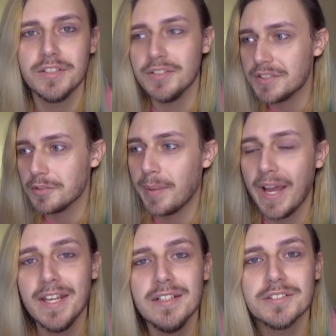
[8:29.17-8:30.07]
Do you still
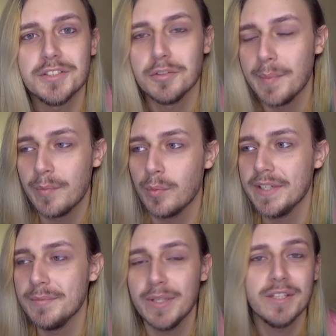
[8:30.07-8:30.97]
paint? Do you remember
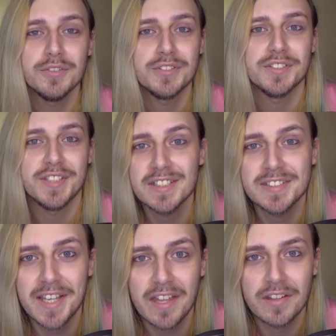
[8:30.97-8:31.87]
when we used to sing
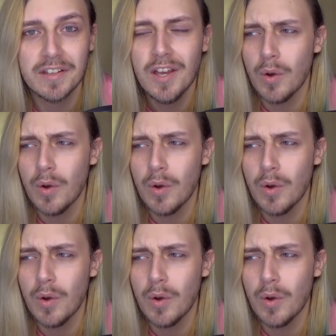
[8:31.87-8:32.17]
together?